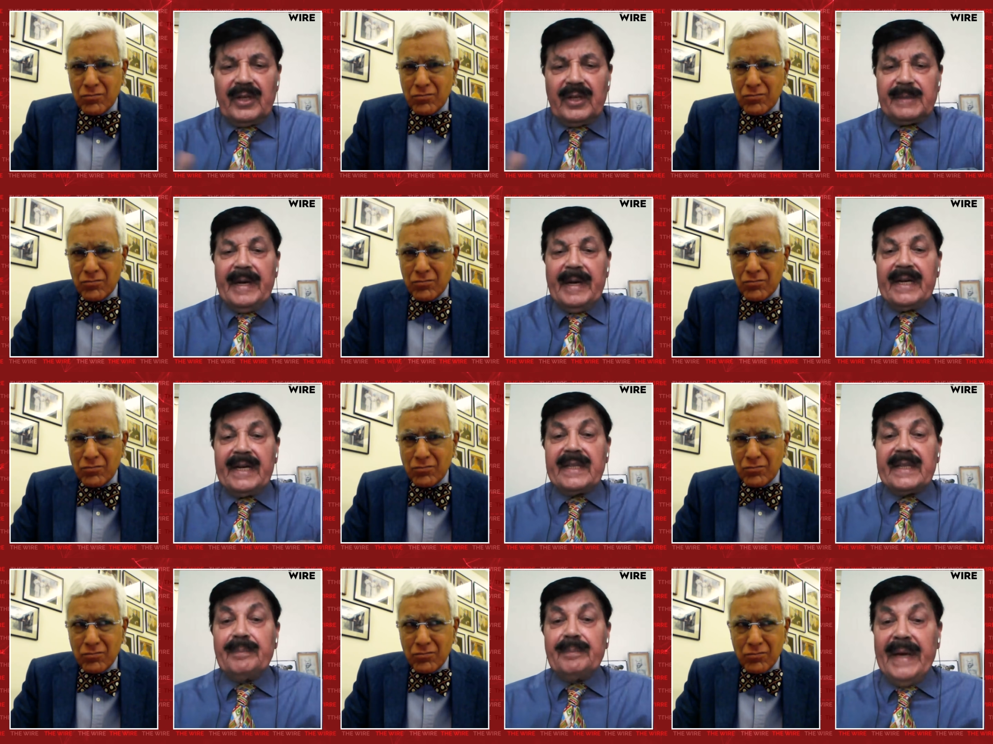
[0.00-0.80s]
Speaker 1: to
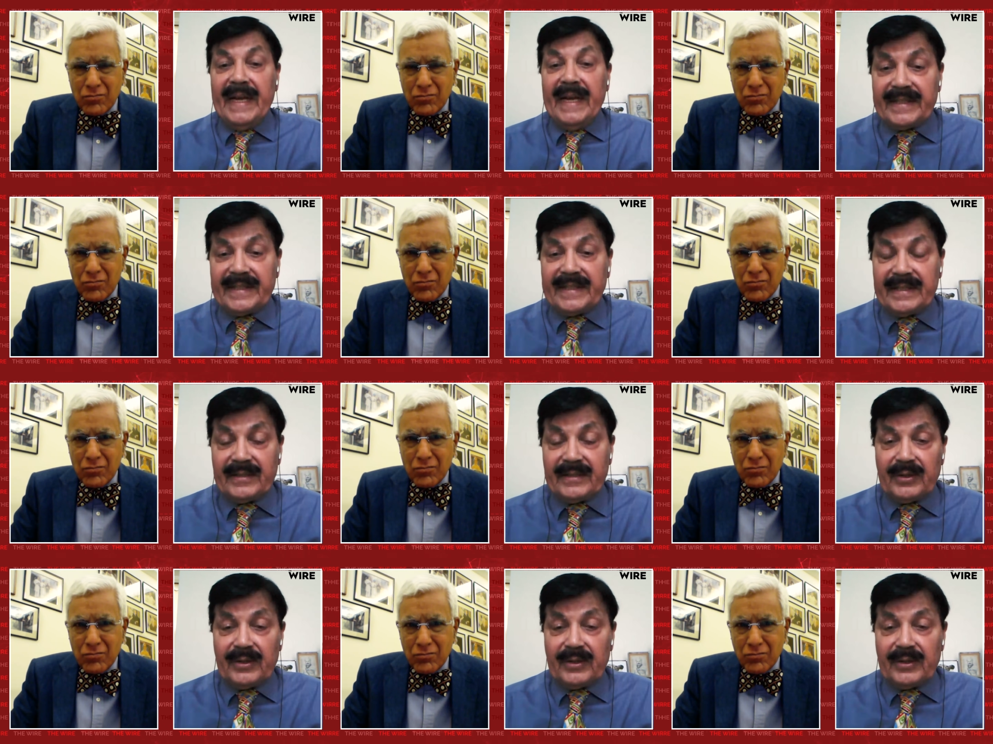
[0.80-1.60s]
expand the base
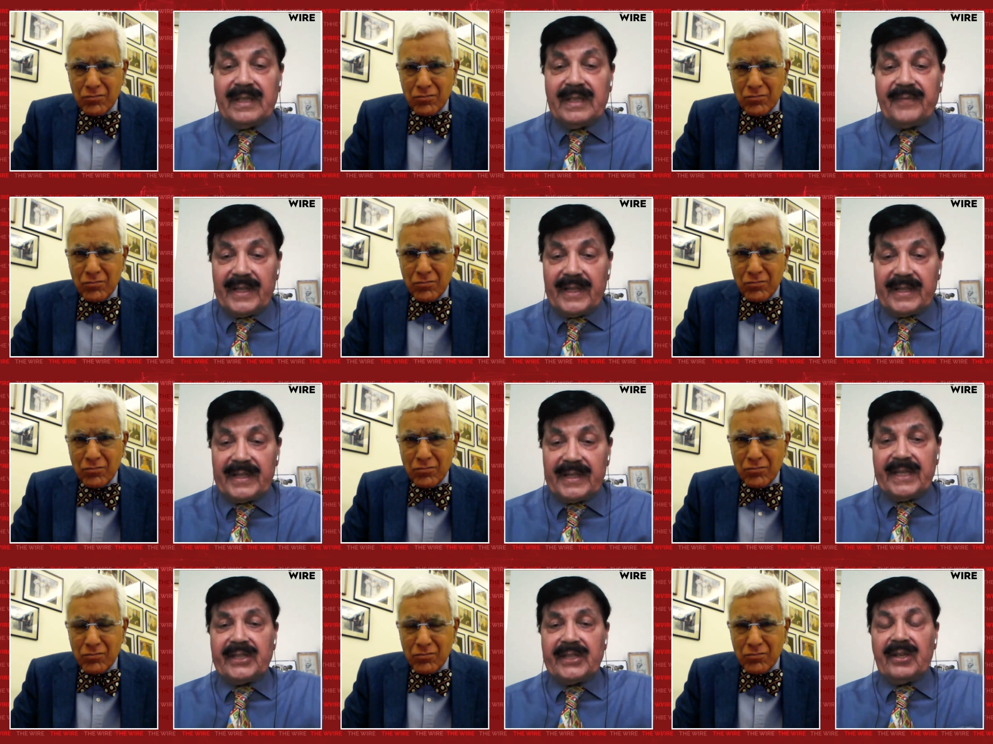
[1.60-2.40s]
so that the
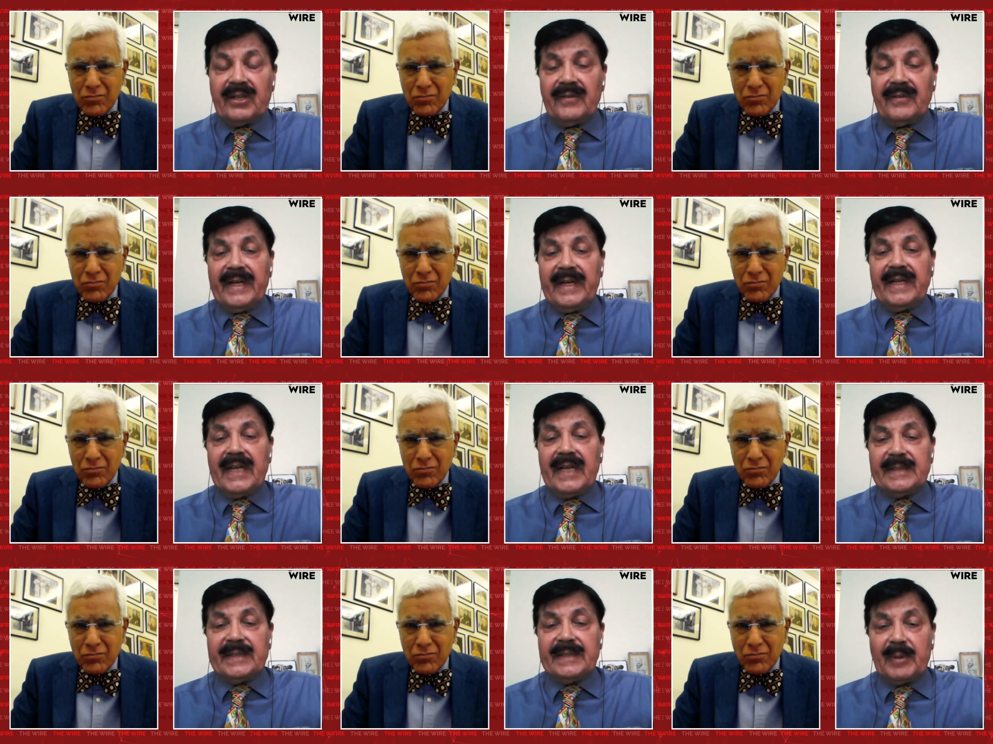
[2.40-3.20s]
frustration of
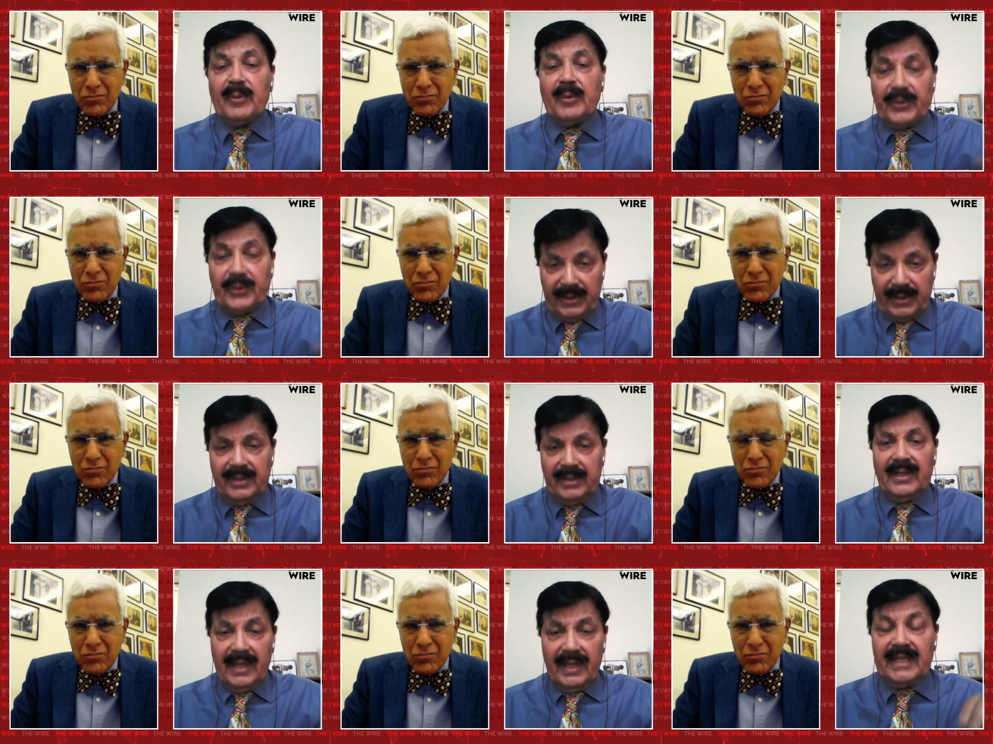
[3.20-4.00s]
getting less
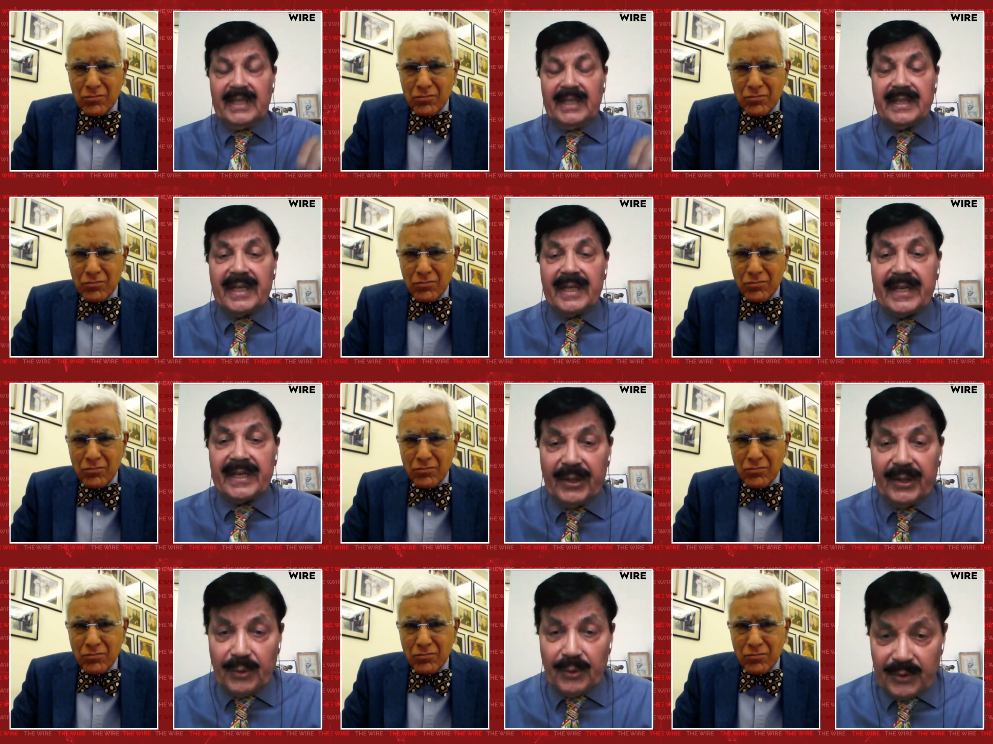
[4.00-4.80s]
promotion is
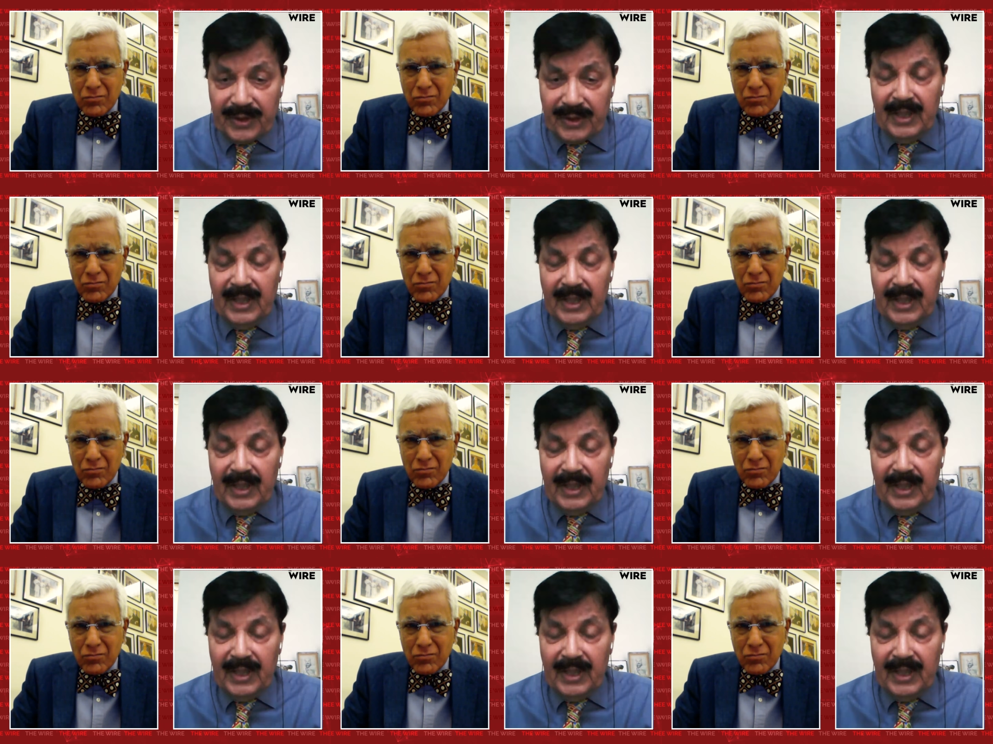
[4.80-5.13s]
reduced.